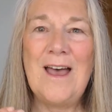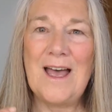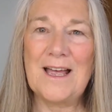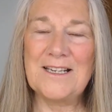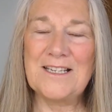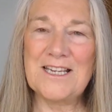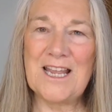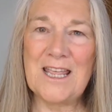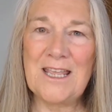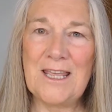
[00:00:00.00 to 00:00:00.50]

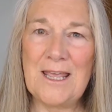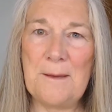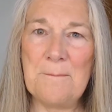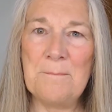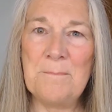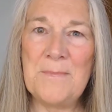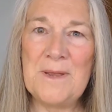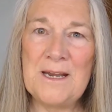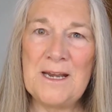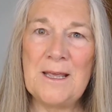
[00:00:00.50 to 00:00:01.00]
And take it
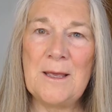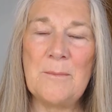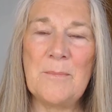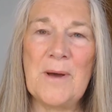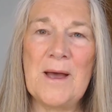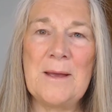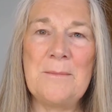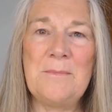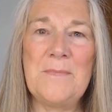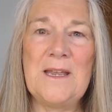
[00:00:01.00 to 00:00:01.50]
minute
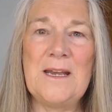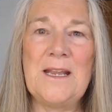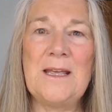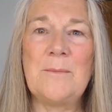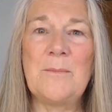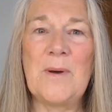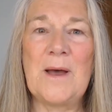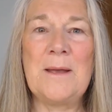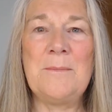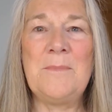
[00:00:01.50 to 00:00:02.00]
by
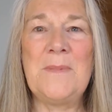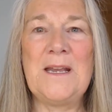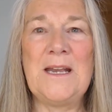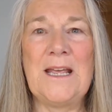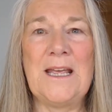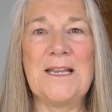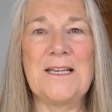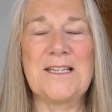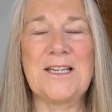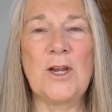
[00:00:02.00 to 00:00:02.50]
minute by
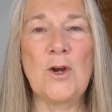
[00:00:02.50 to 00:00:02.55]
minute.